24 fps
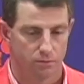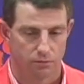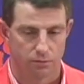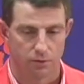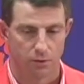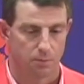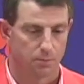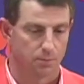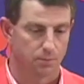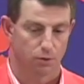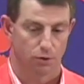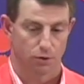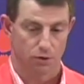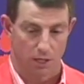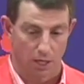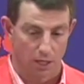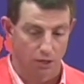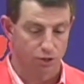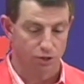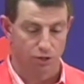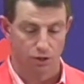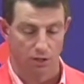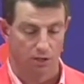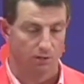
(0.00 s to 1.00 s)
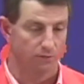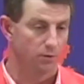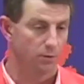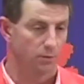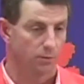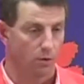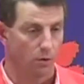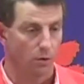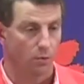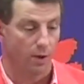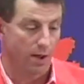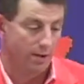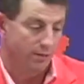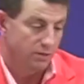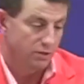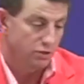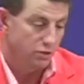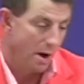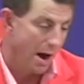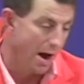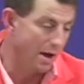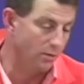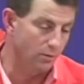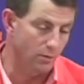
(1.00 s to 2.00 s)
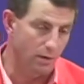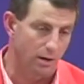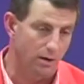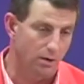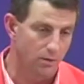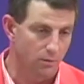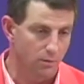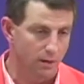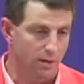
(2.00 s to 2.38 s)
the production of your pro. We have a track record.